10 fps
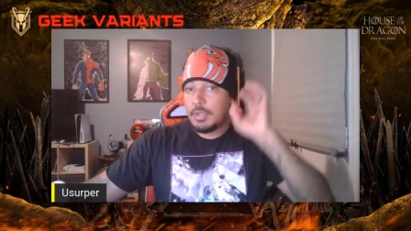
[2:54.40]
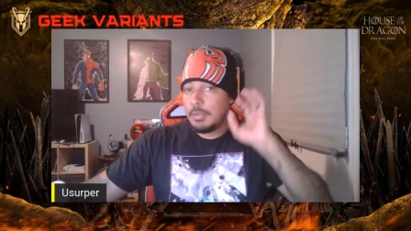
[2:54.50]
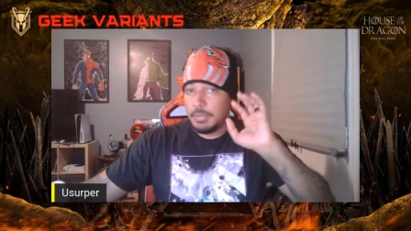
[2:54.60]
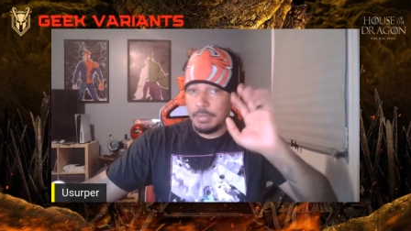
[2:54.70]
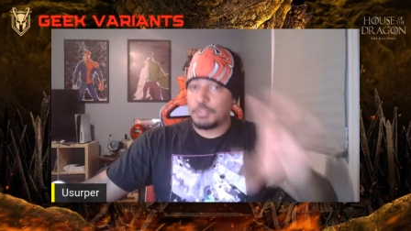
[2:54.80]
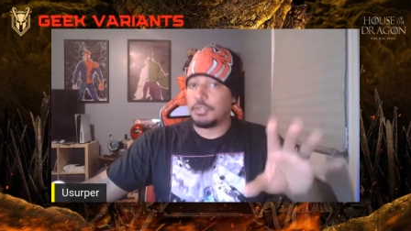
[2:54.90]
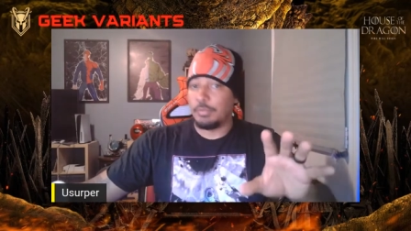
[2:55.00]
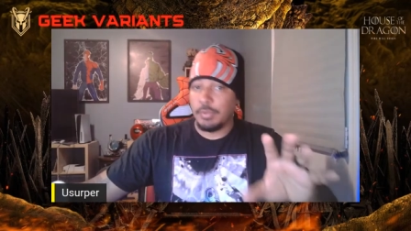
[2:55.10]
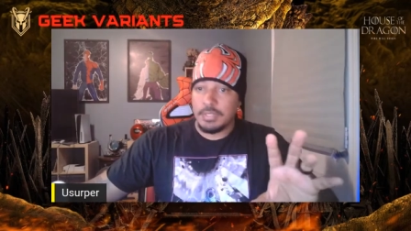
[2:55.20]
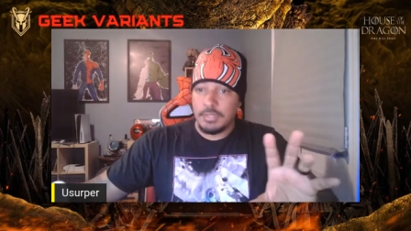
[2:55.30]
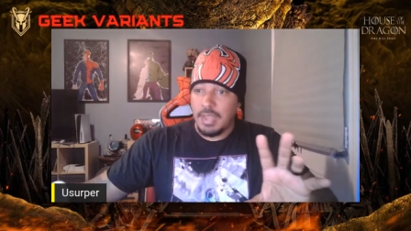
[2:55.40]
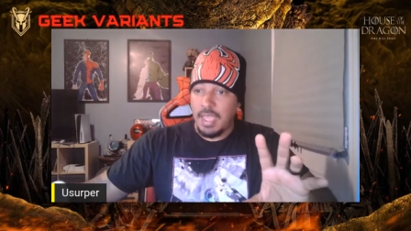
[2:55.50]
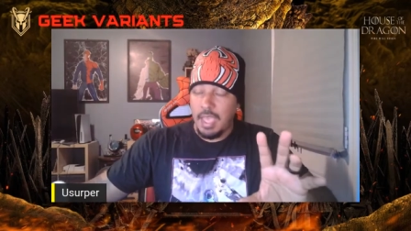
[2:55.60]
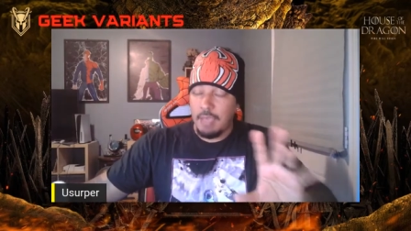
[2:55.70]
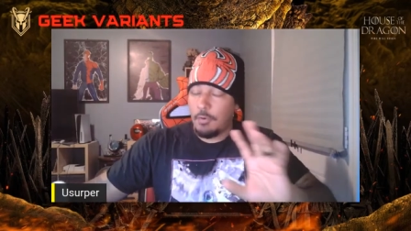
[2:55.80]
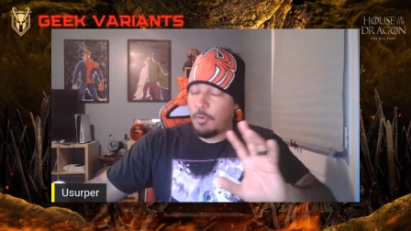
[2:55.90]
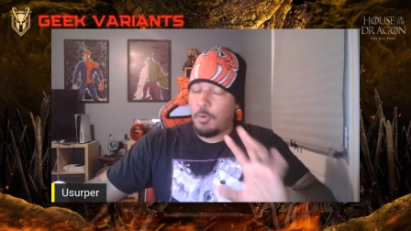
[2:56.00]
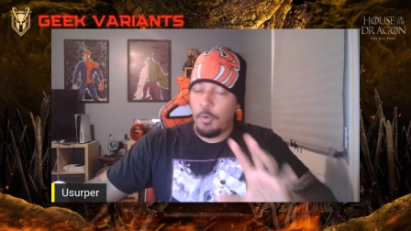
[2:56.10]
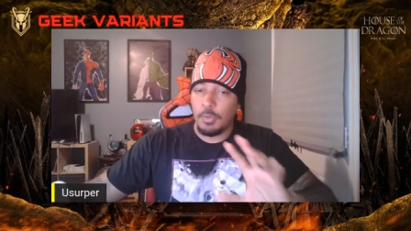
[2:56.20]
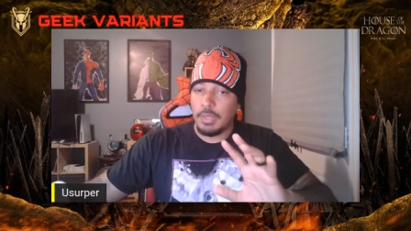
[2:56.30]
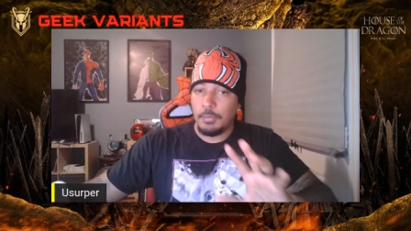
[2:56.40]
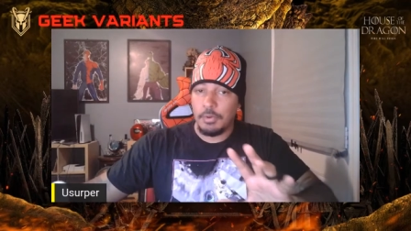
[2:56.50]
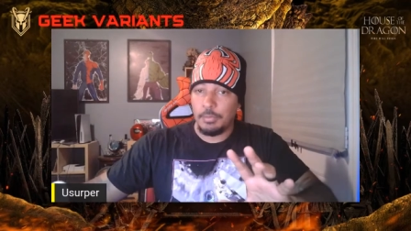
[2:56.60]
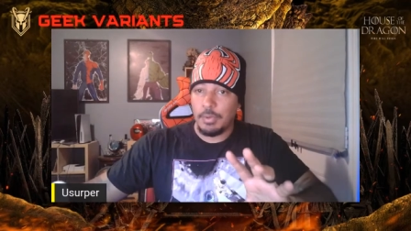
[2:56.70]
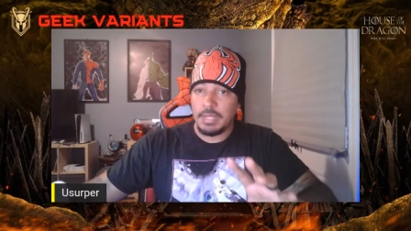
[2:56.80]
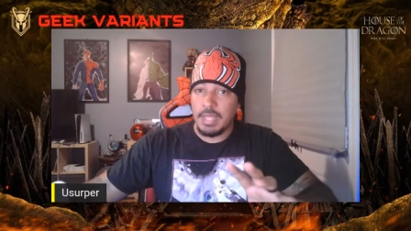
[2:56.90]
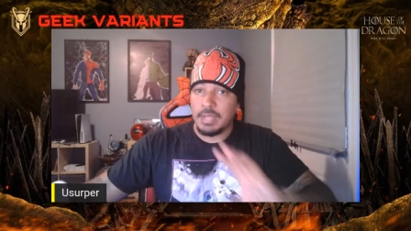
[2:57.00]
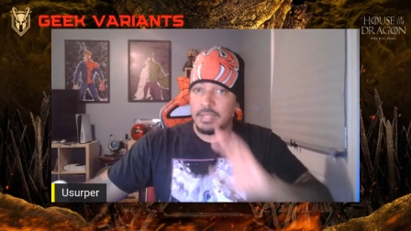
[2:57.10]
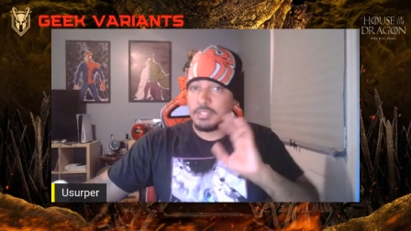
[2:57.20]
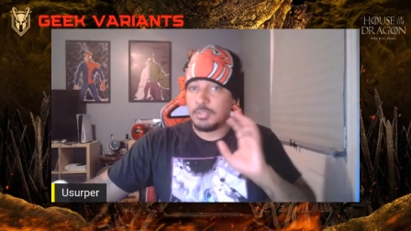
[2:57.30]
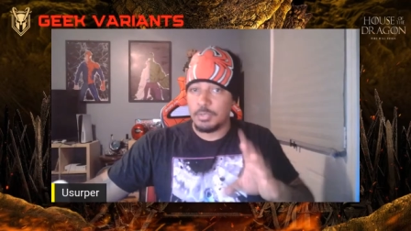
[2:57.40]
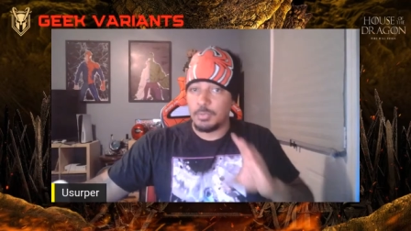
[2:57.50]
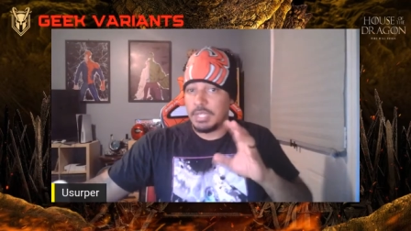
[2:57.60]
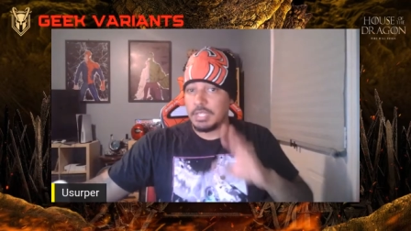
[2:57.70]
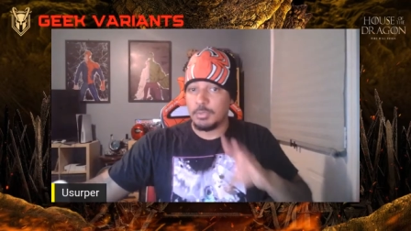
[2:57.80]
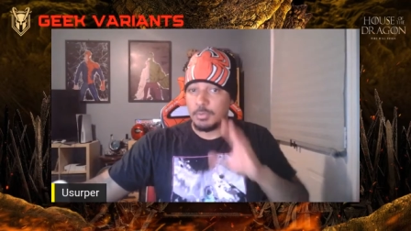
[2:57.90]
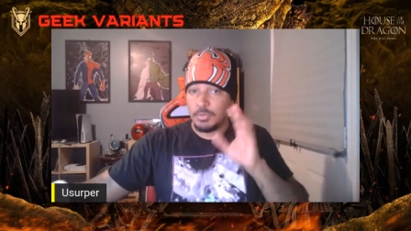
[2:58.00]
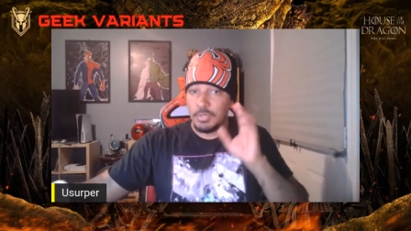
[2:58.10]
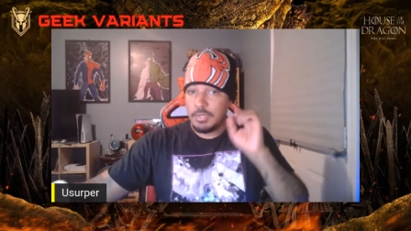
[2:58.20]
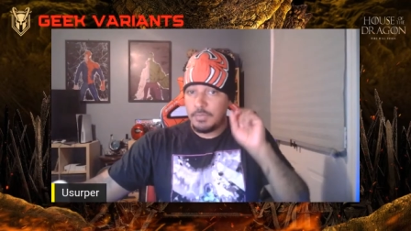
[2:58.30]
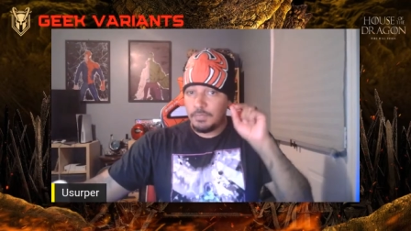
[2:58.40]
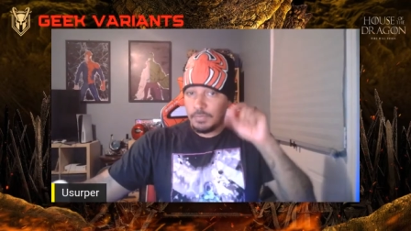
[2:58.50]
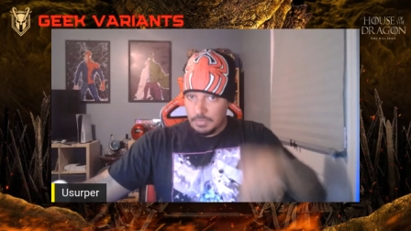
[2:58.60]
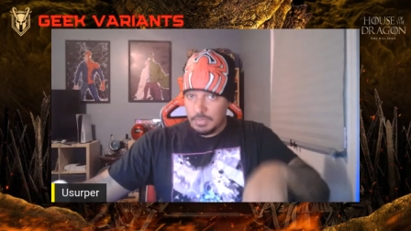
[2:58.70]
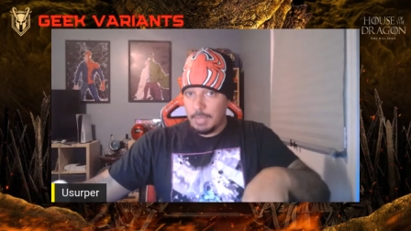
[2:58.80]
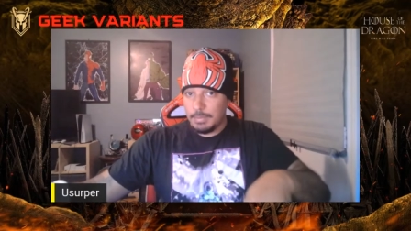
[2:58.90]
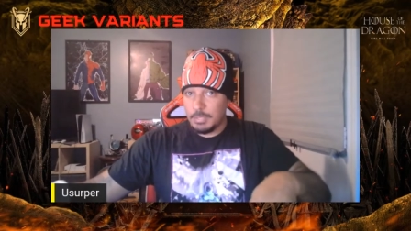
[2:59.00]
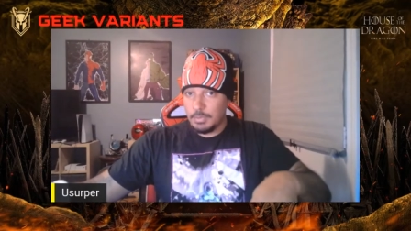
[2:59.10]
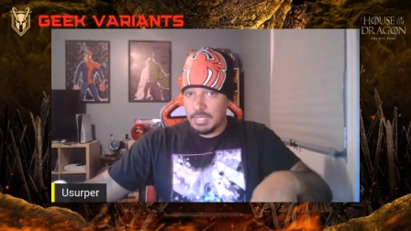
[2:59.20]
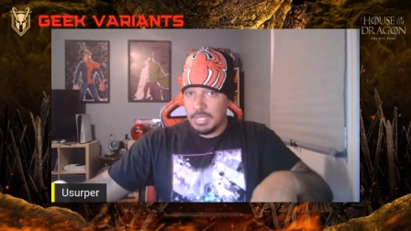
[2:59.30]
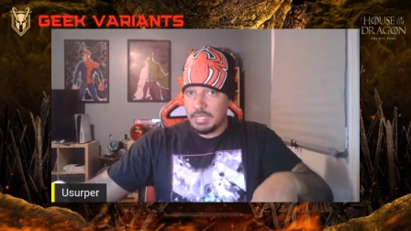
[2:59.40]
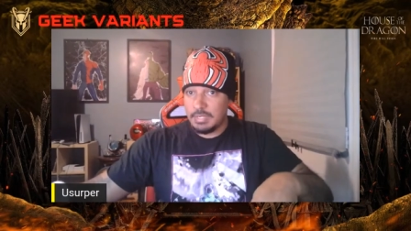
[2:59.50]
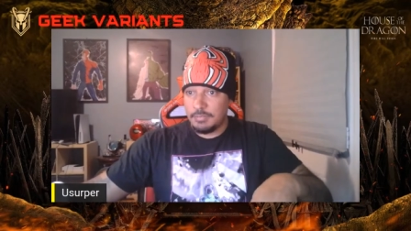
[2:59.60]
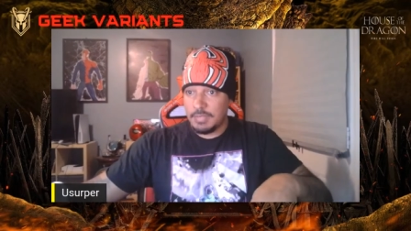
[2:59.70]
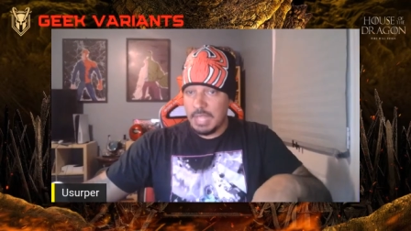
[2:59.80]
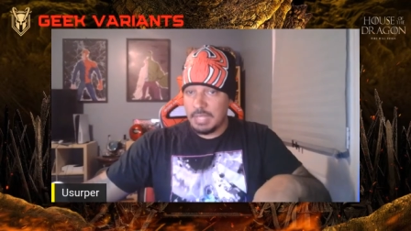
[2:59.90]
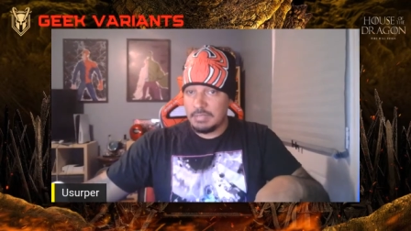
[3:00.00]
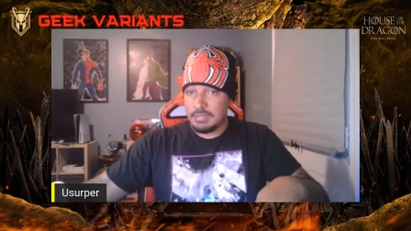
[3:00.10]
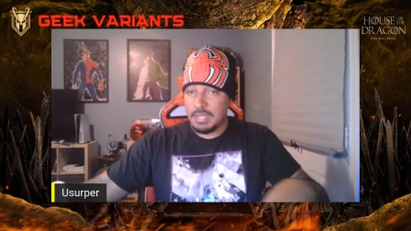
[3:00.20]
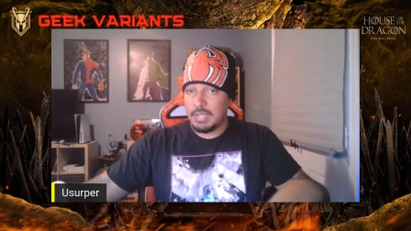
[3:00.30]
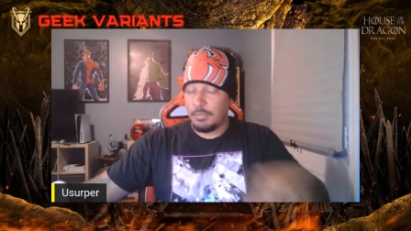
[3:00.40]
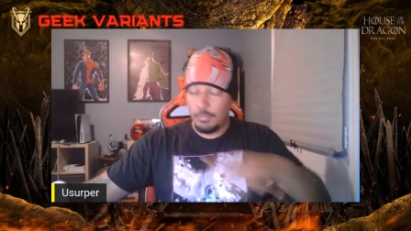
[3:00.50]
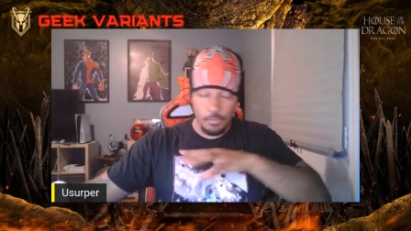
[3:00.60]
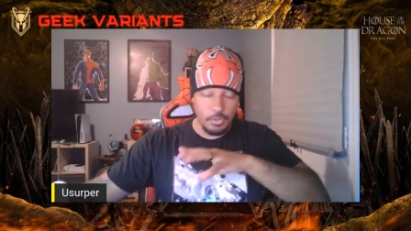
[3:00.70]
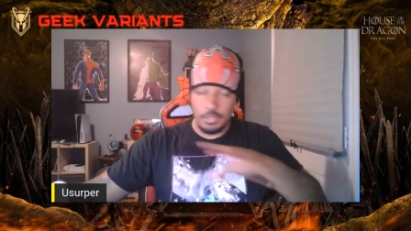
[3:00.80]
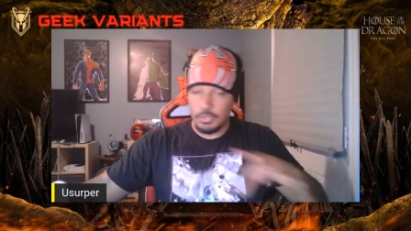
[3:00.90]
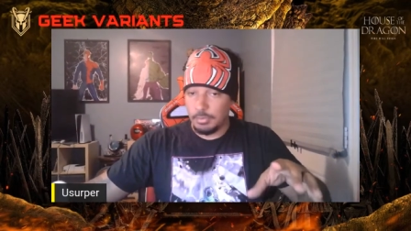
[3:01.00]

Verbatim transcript: But I'm sure Brent's going to have a whole lot more to break down. And as soon as we get through episode 10 and the finale, so that we're going to do a